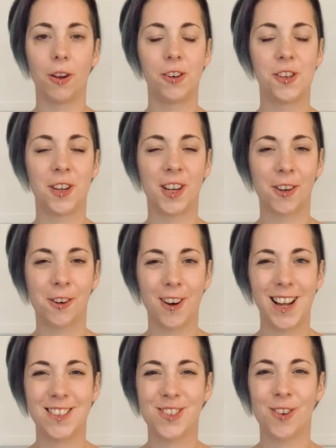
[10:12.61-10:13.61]
You're doing a
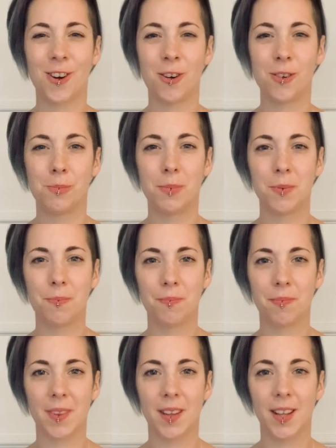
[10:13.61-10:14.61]
great job.
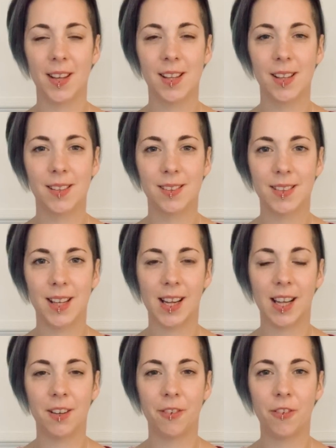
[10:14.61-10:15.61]

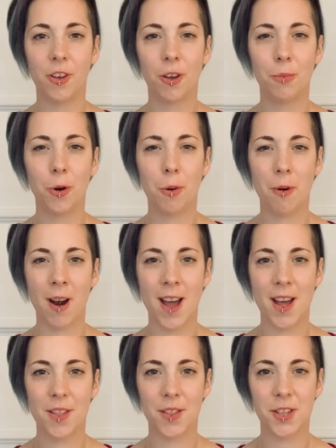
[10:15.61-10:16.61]
Taking a few more breaths.